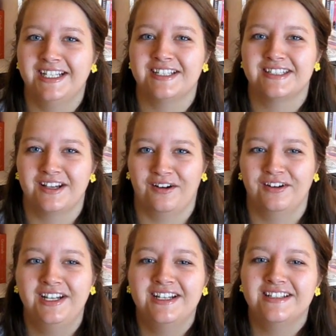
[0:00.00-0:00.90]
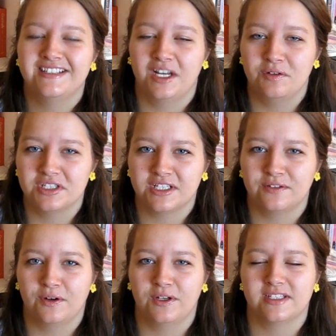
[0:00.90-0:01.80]
So today we're just going to
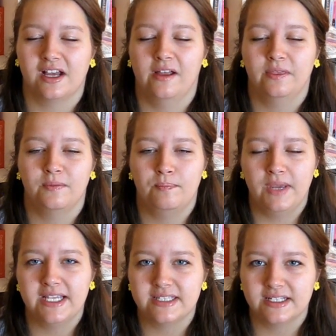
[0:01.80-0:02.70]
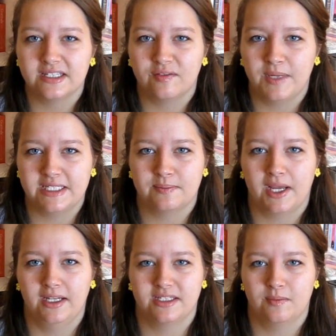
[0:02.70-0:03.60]
focus on the basics of basal
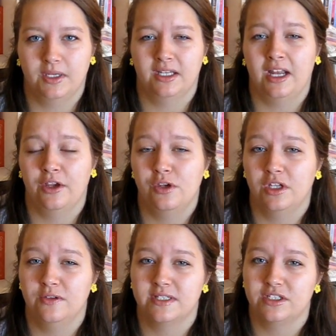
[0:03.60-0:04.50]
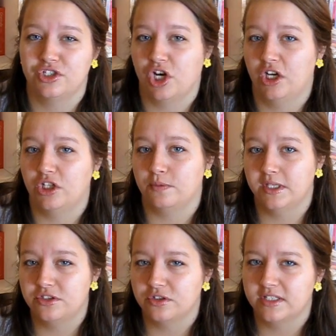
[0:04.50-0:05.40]
body temping and how you can use it to chart your
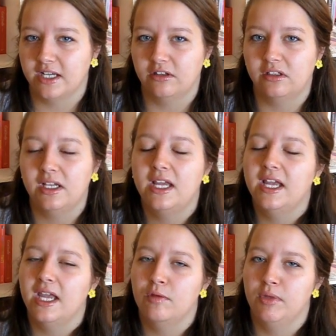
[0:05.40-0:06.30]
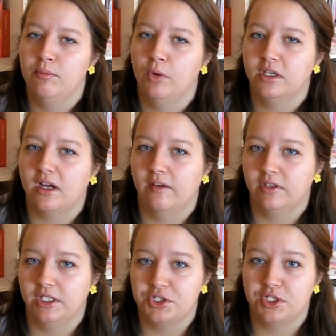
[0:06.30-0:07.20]
menstrual cycle and pinpoint
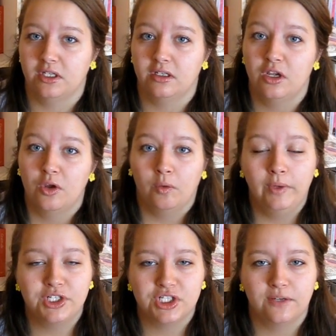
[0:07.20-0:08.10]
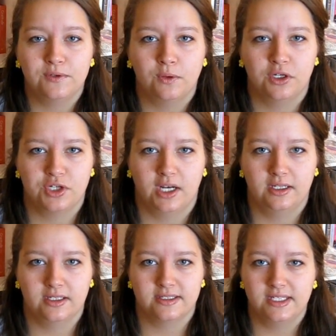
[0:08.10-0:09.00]
ovulation, which if you are trying to
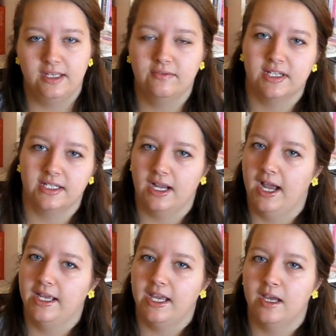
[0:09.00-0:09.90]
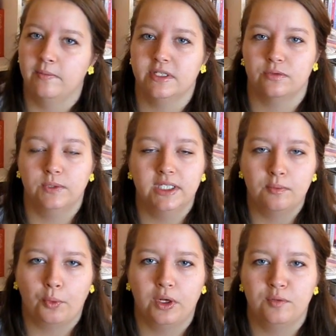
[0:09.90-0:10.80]
conceive like I am is really
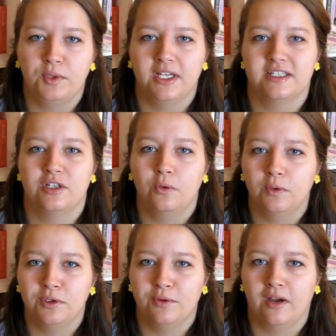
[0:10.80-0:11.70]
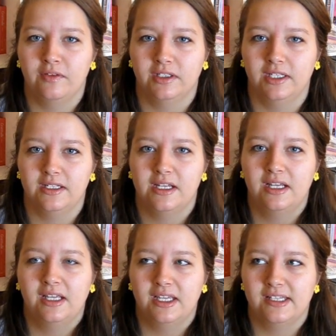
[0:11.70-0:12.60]
important because knowing when you ovulate
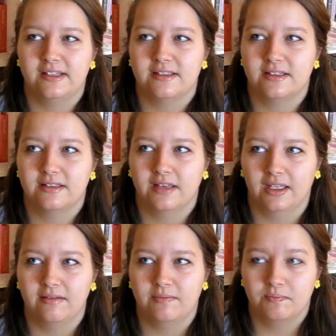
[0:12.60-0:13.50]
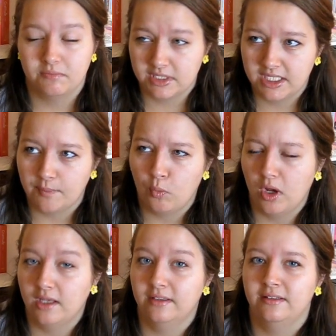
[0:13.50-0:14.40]
is like step
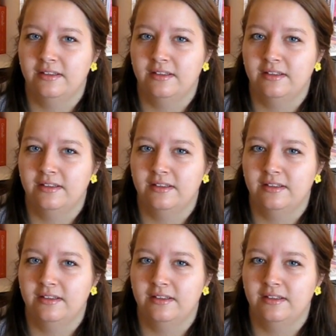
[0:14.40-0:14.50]
one